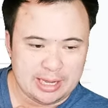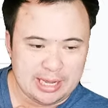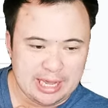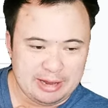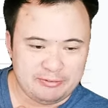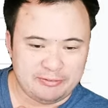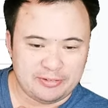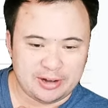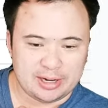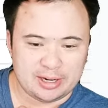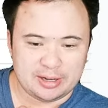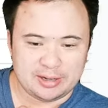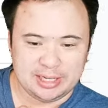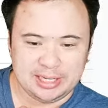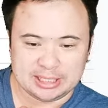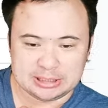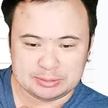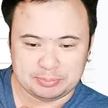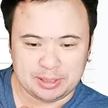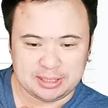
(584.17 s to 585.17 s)
And Fion
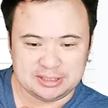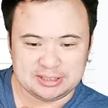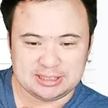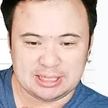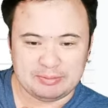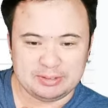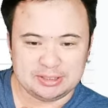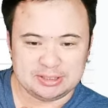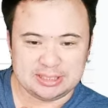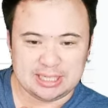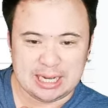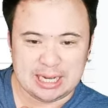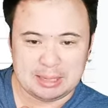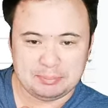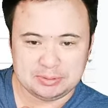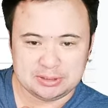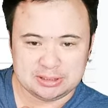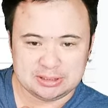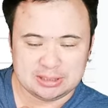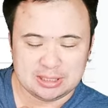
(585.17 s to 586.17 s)
Hicks played seven
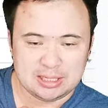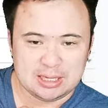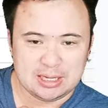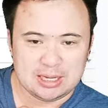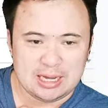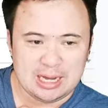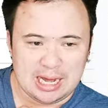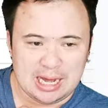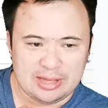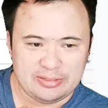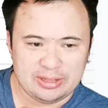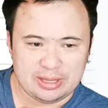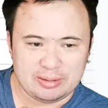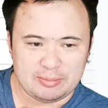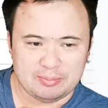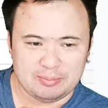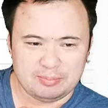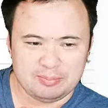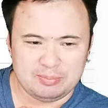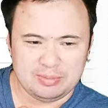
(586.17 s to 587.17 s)
snaps. I
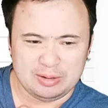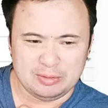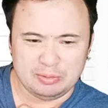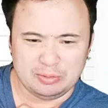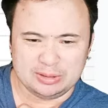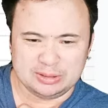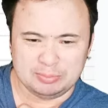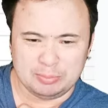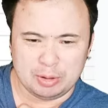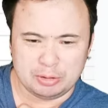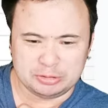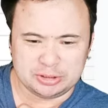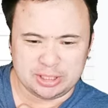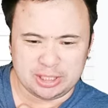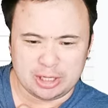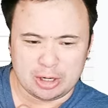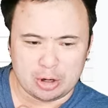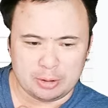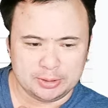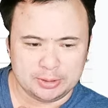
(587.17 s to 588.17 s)
think it was mostly
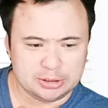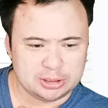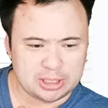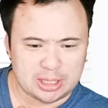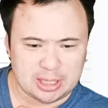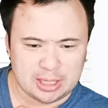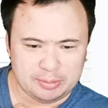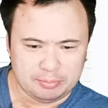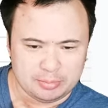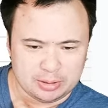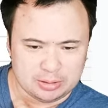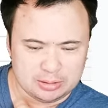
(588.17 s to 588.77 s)
garbage time.